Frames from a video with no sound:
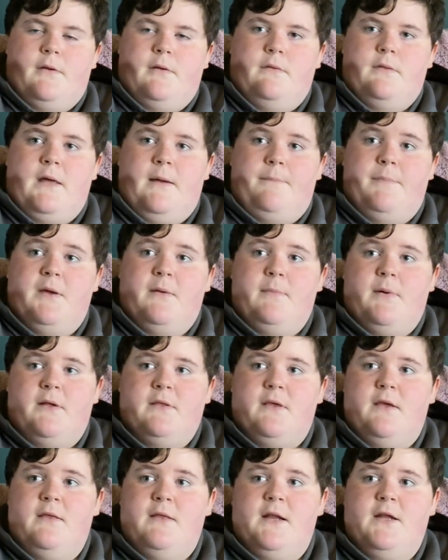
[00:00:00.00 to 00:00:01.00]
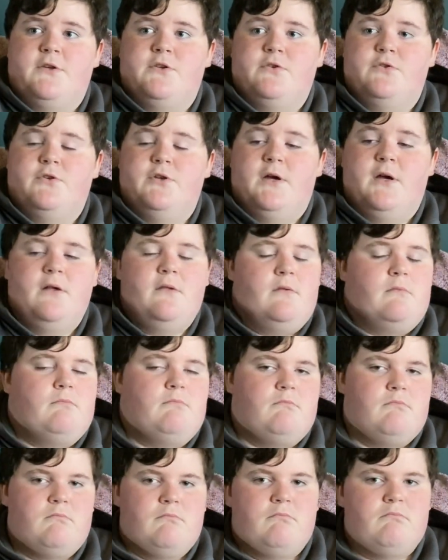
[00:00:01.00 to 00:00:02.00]
That big muskie that I showed you guys,
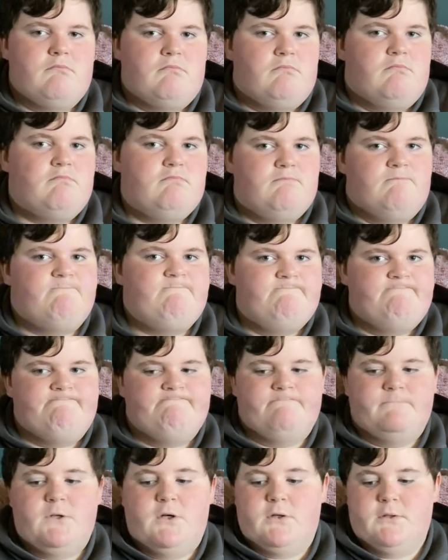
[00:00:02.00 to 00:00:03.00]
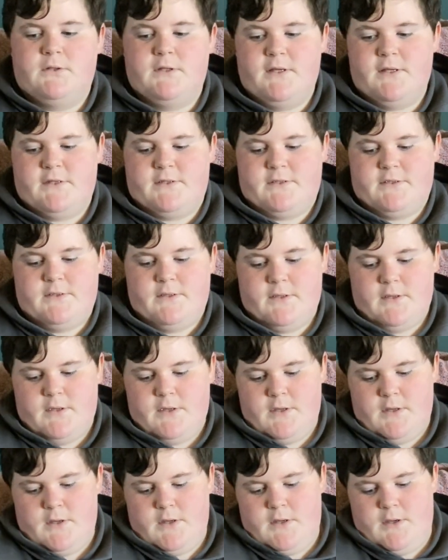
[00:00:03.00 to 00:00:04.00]
on this.
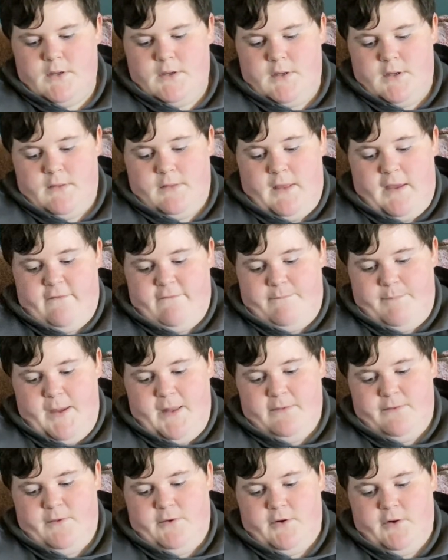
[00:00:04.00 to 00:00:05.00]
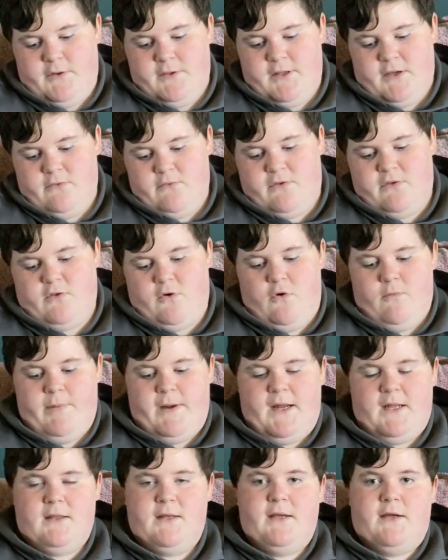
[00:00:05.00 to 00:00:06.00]
They've bent the hooks out so
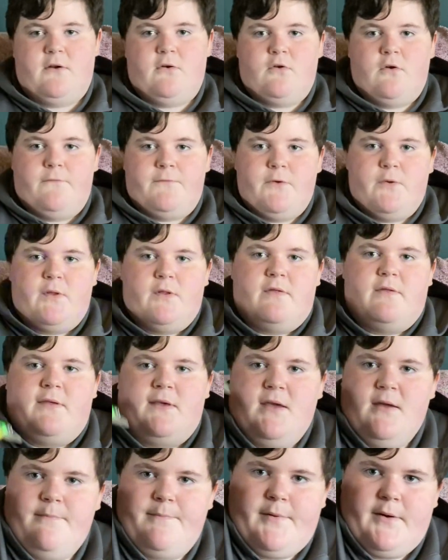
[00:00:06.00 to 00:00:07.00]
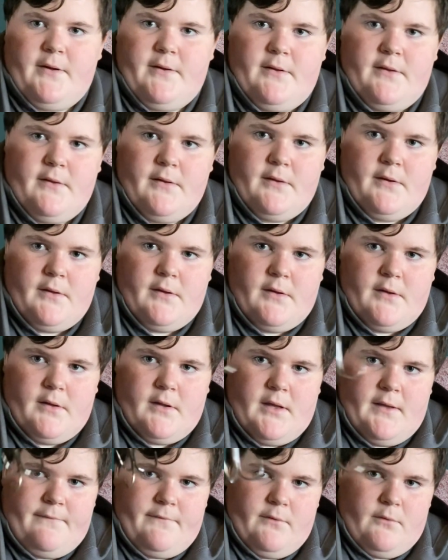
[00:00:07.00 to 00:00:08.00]
badly. I don't know if you can see it, but
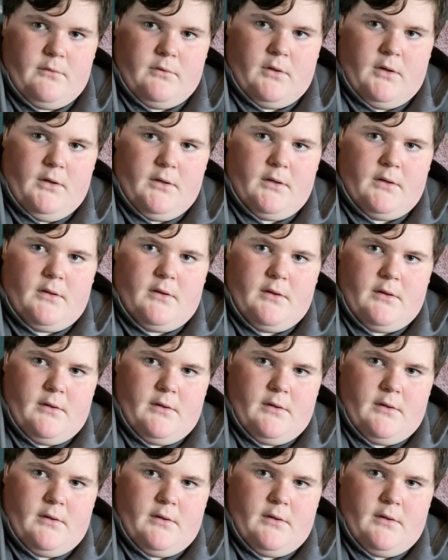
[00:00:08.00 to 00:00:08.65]
if you look,